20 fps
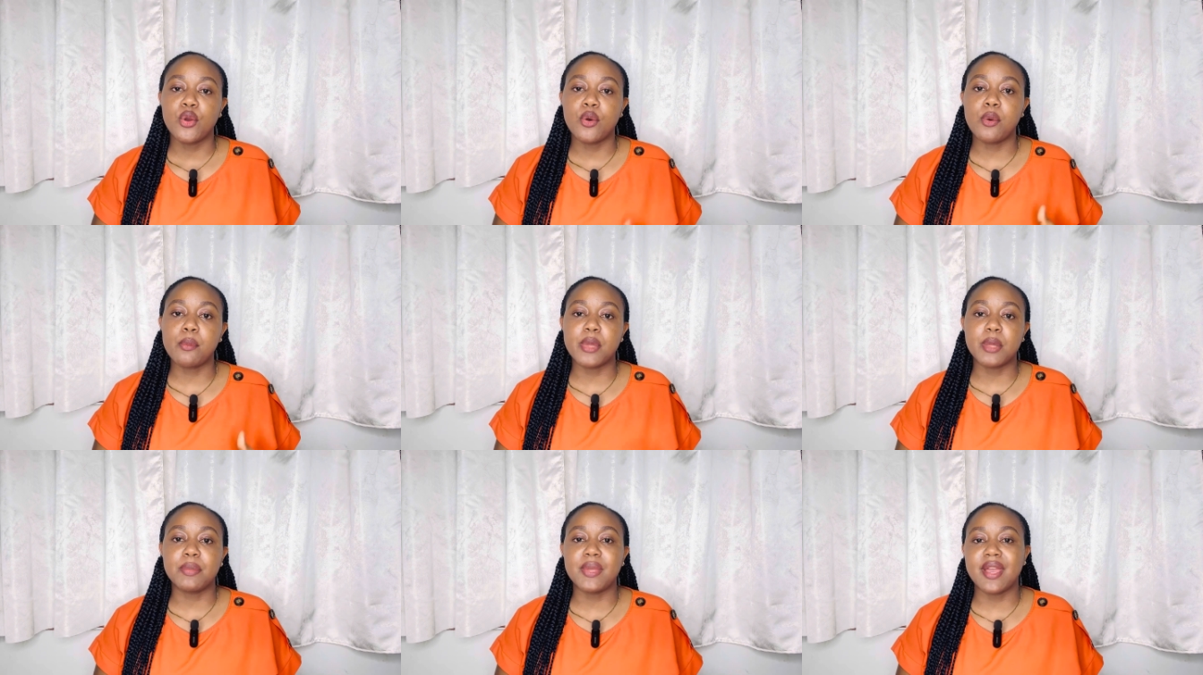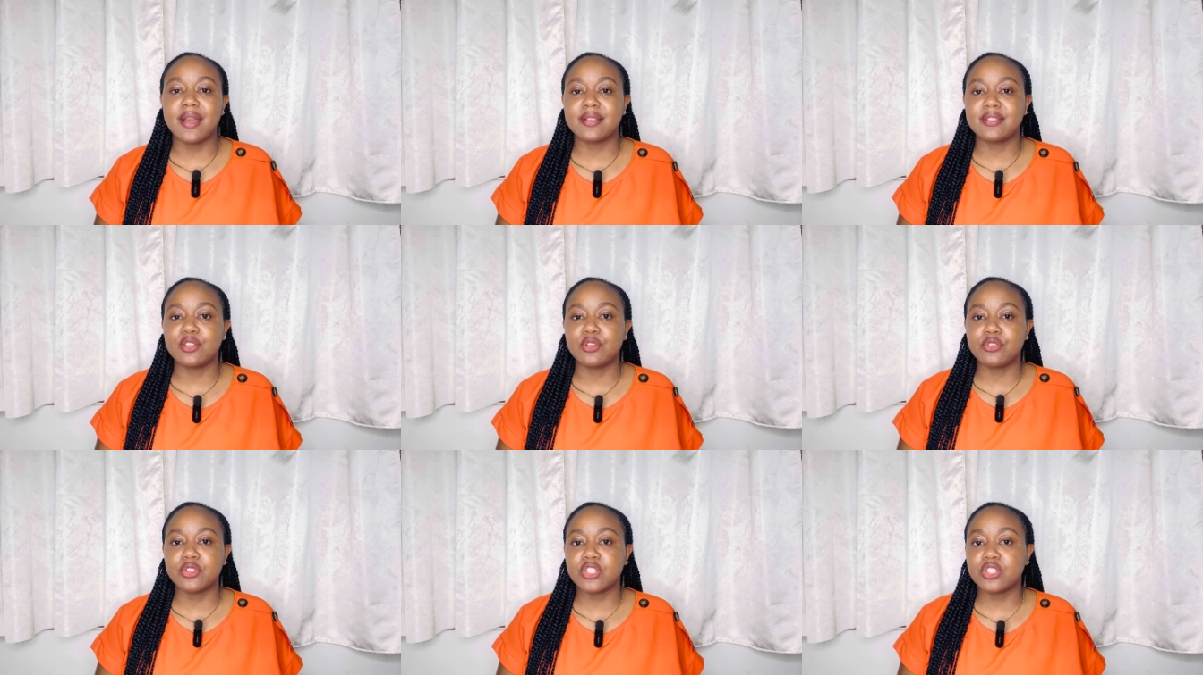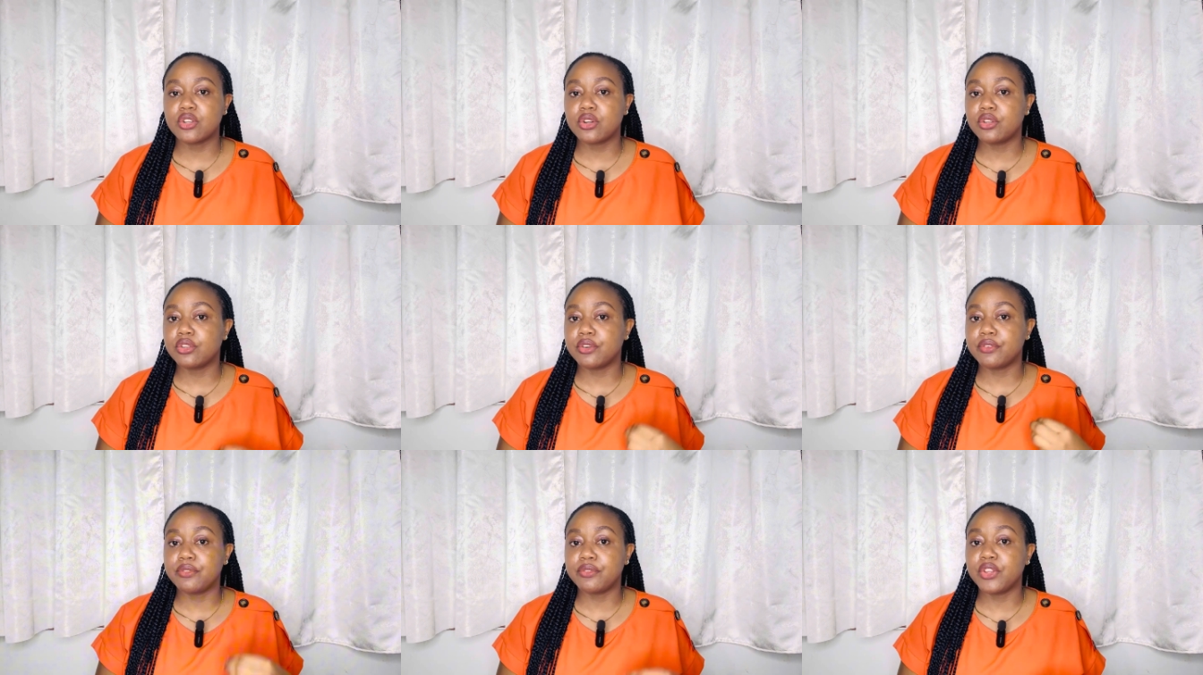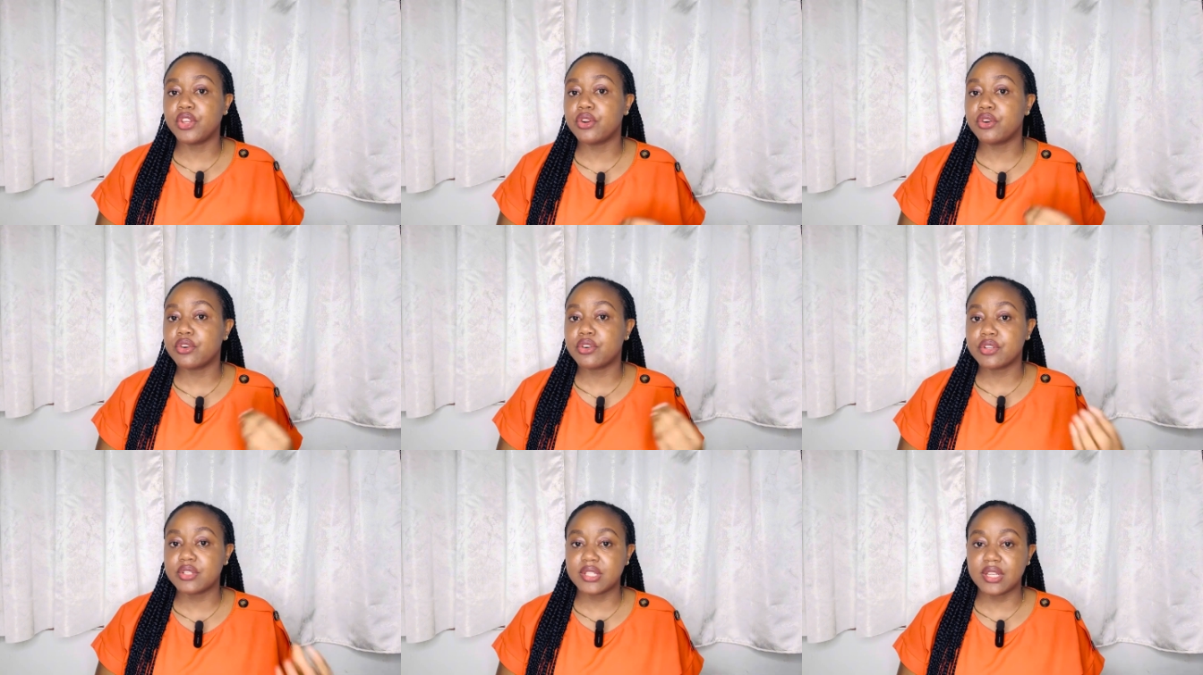or maybe as a result of
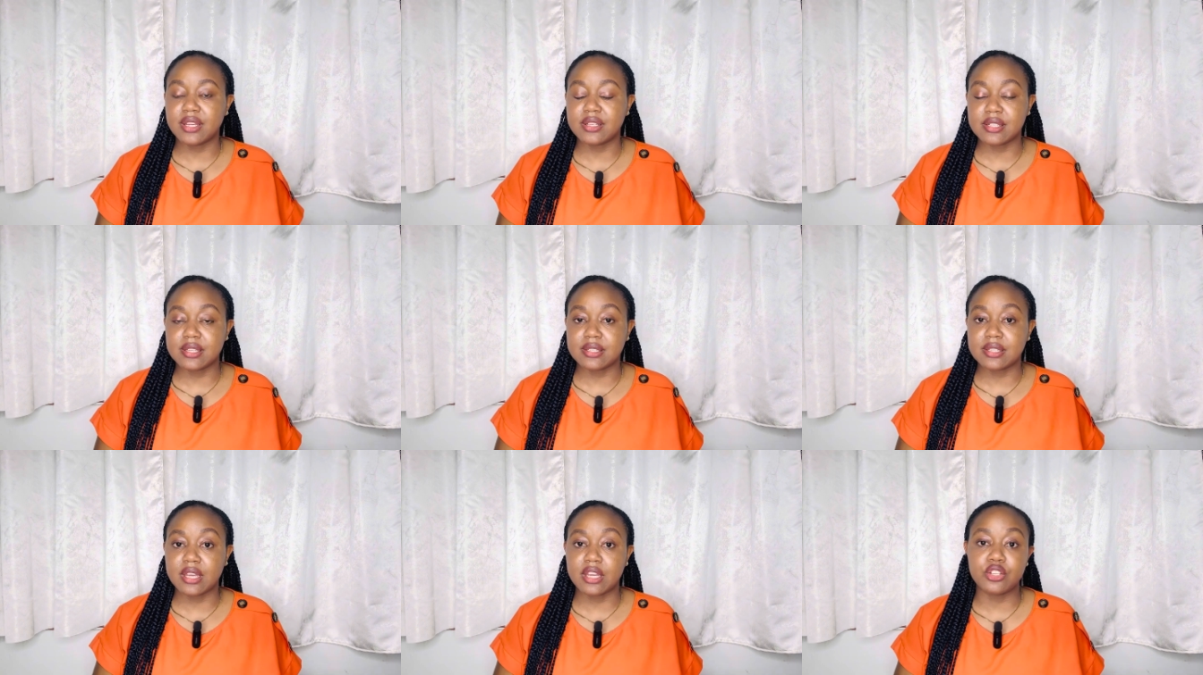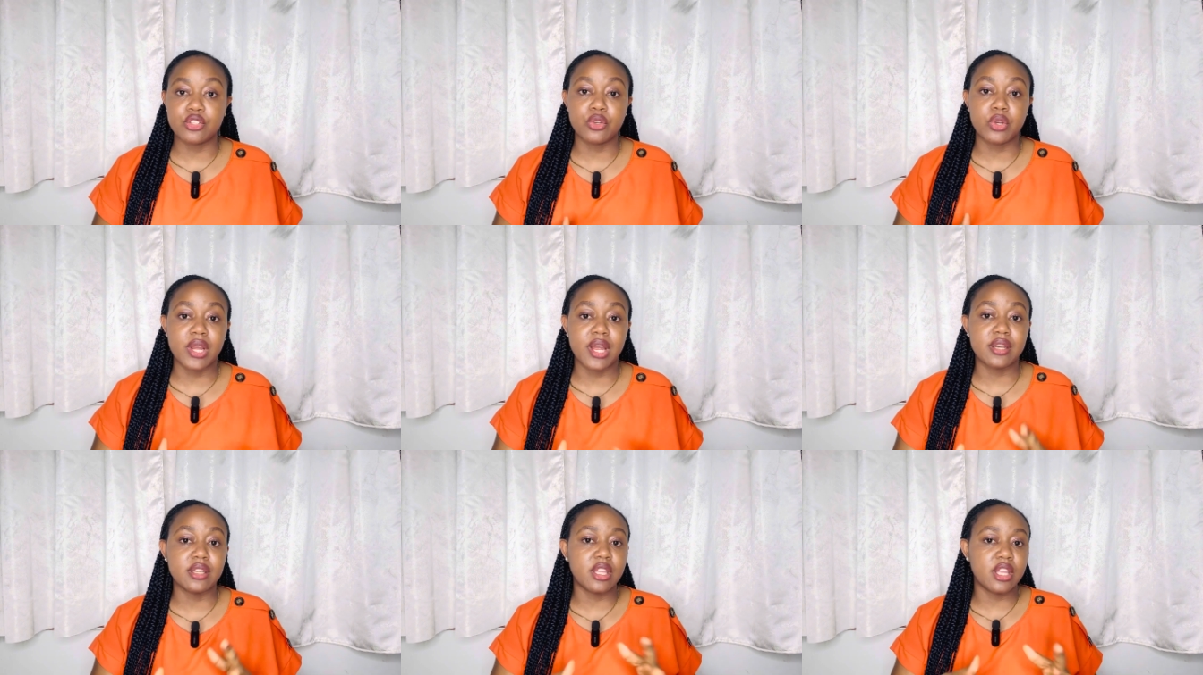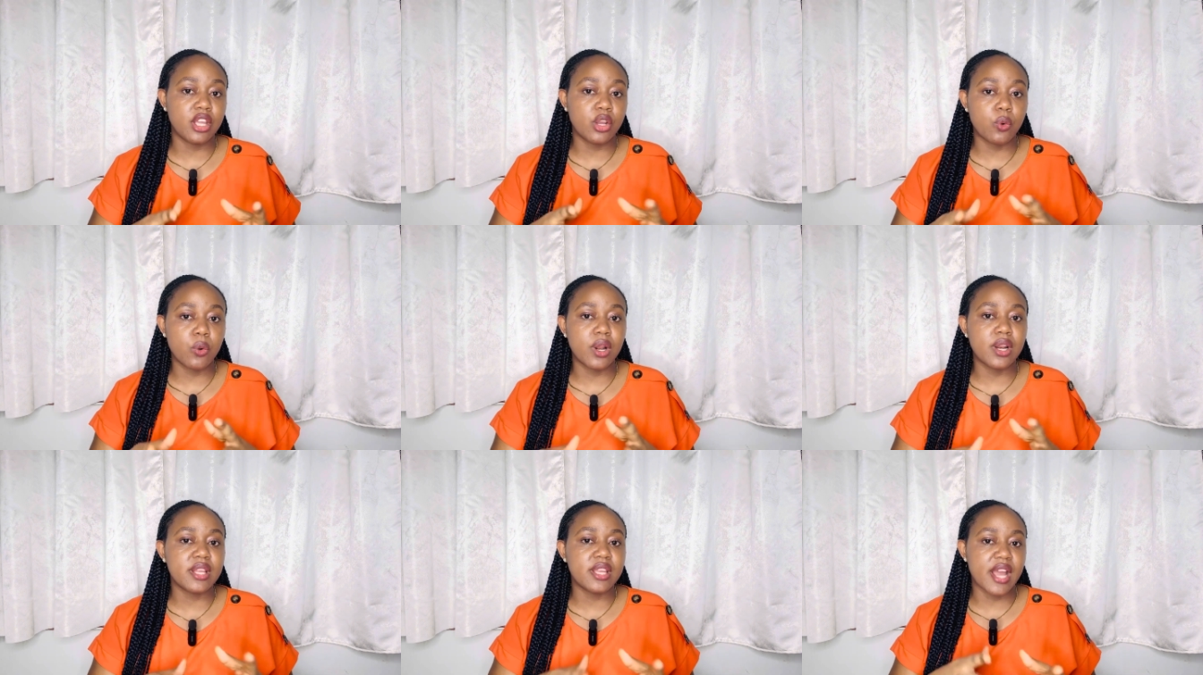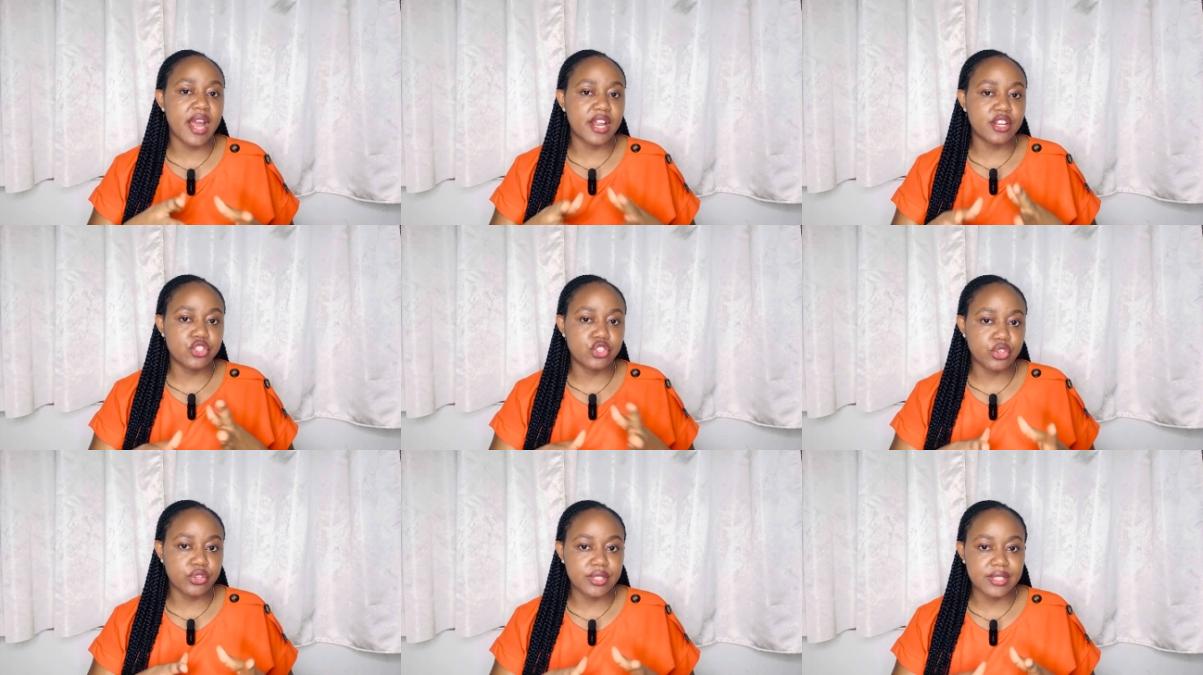vigorous exercise, you can equally
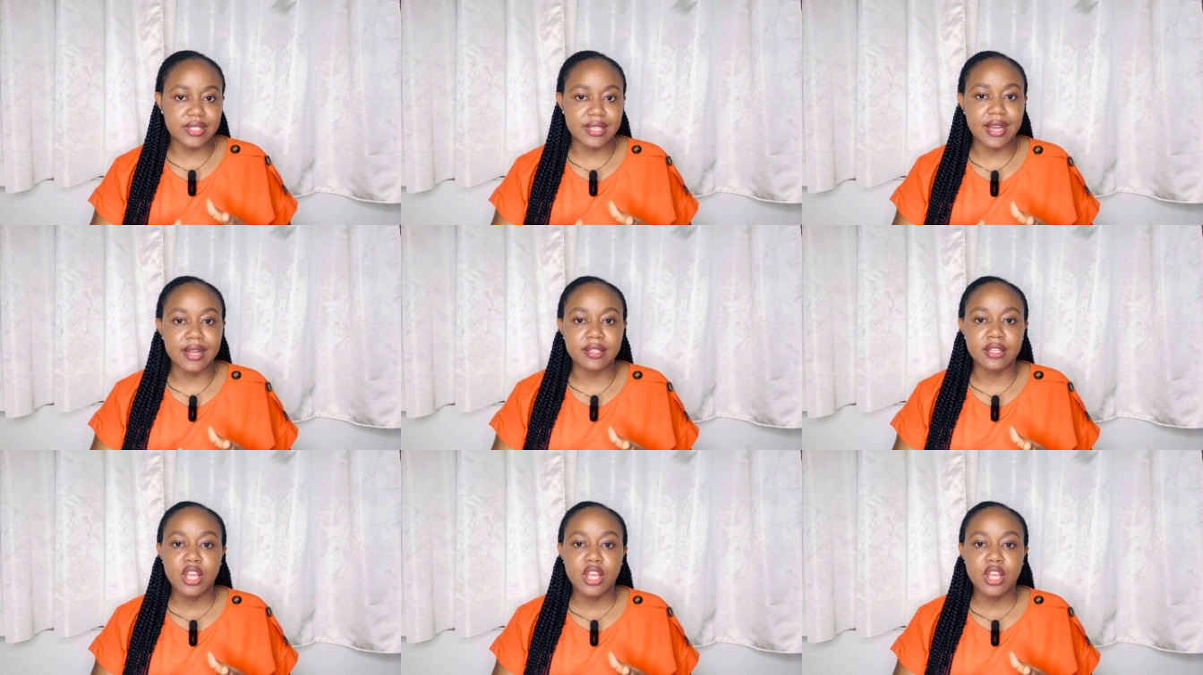adjust that.